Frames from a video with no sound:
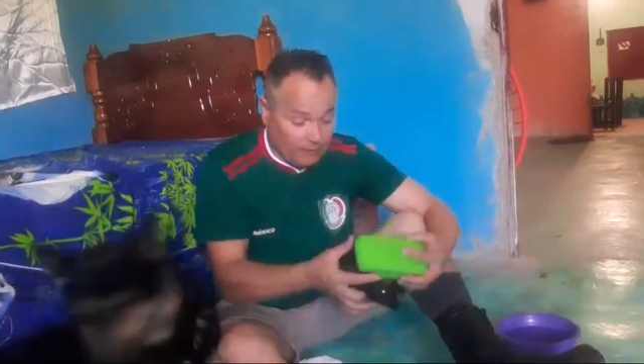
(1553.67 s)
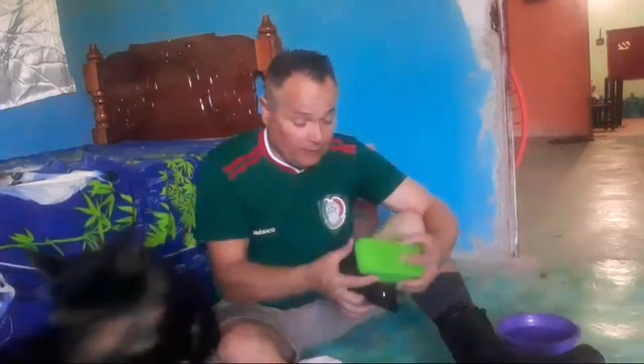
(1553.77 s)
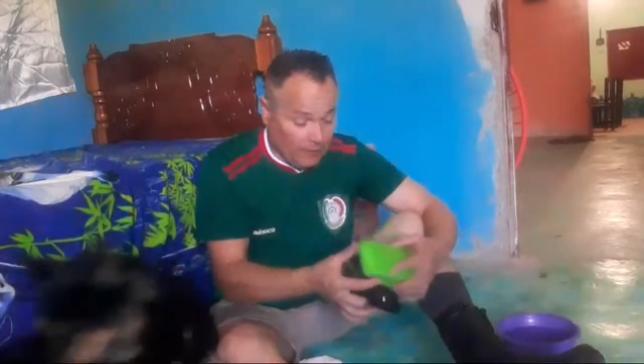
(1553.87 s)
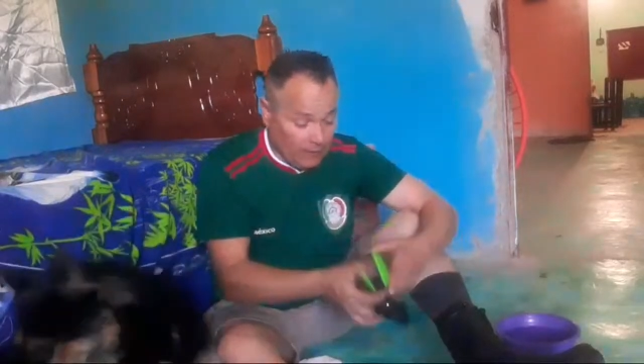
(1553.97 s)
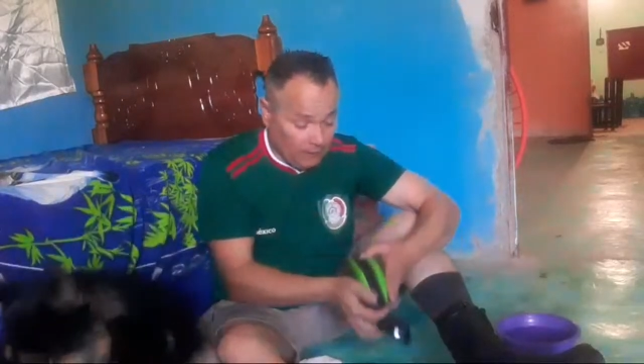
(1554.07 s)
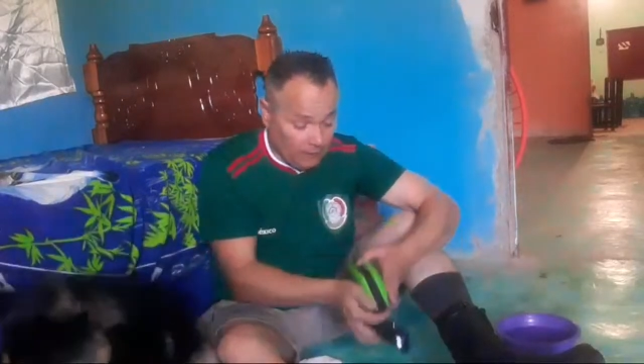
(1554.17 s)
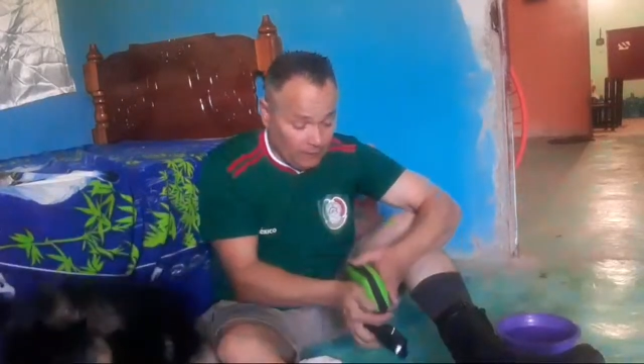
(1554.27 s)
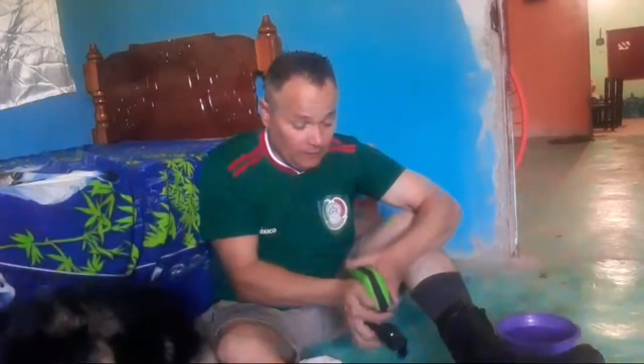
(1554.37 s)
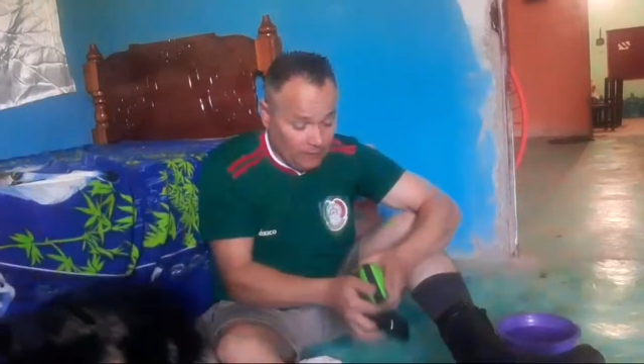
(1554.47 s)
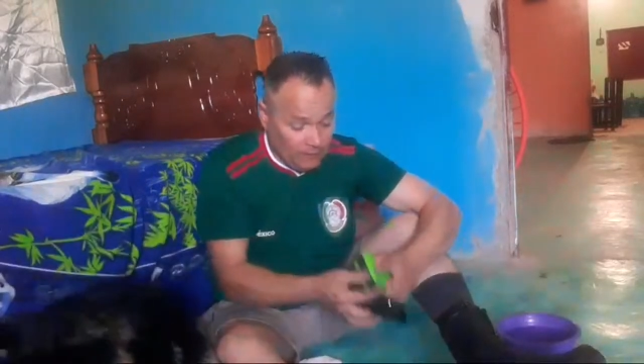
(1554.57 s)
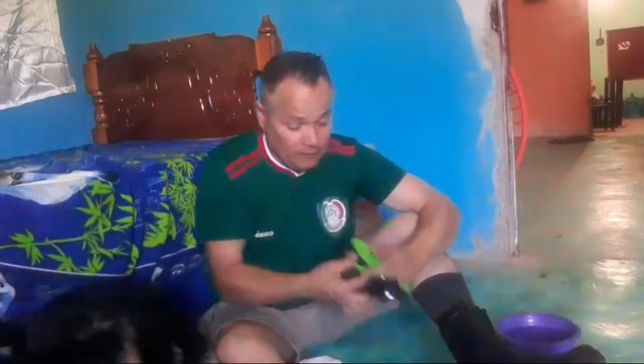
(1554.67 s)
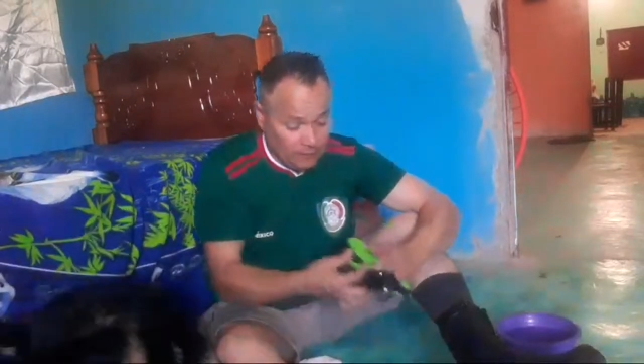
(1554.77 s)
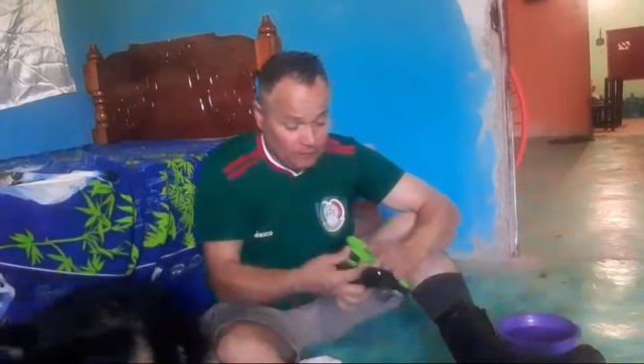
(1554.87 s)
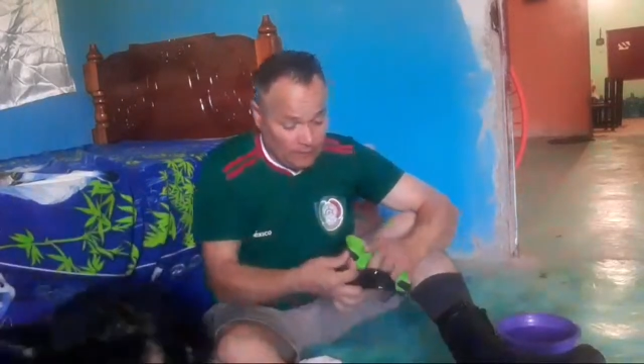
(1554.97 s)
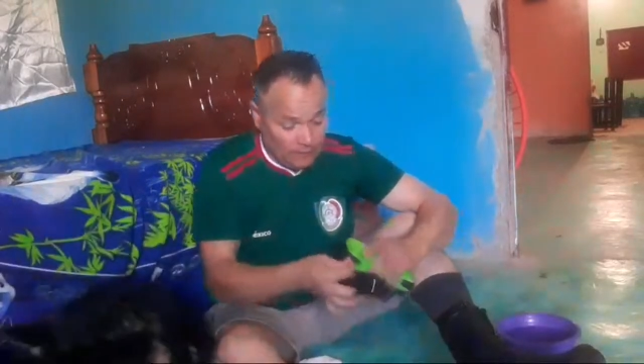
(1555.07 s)
doctors
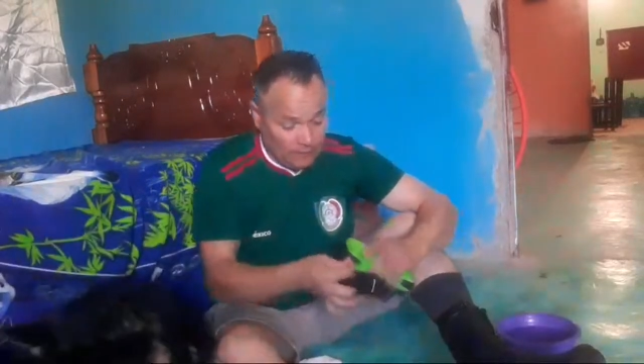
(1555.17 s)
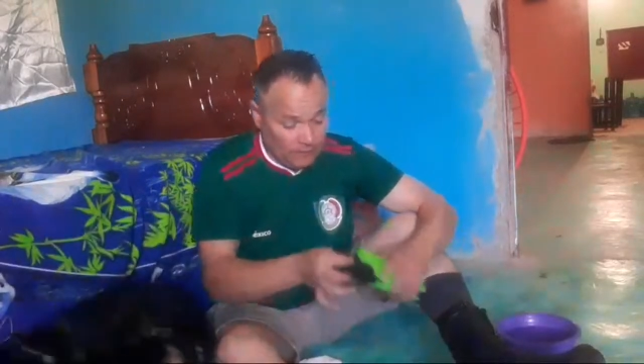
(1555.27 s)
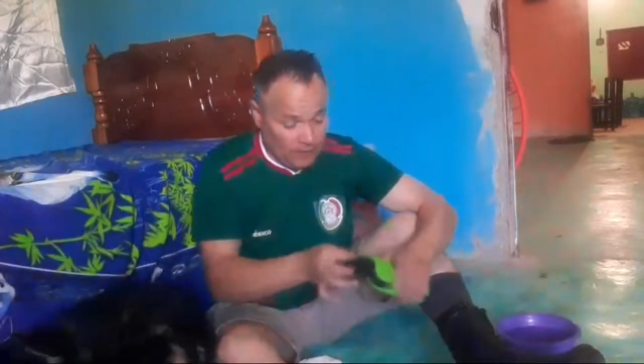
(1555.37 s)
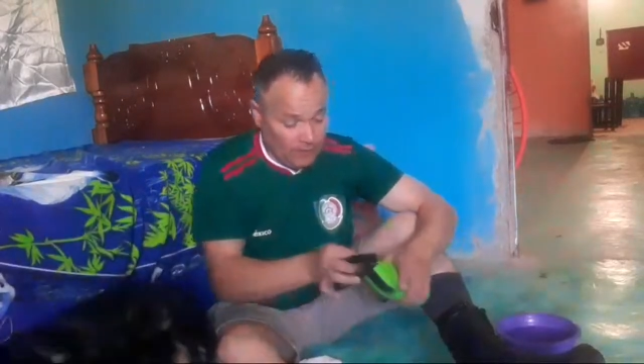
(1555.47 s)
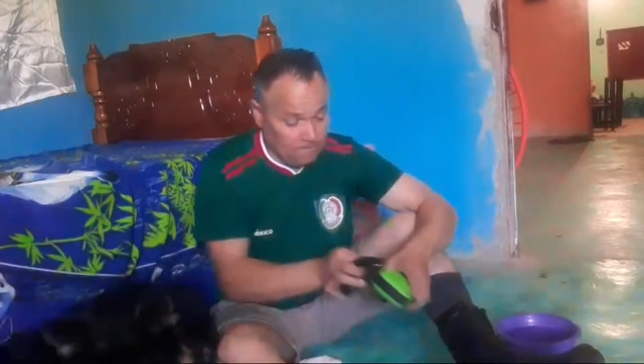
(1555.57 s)
said to me,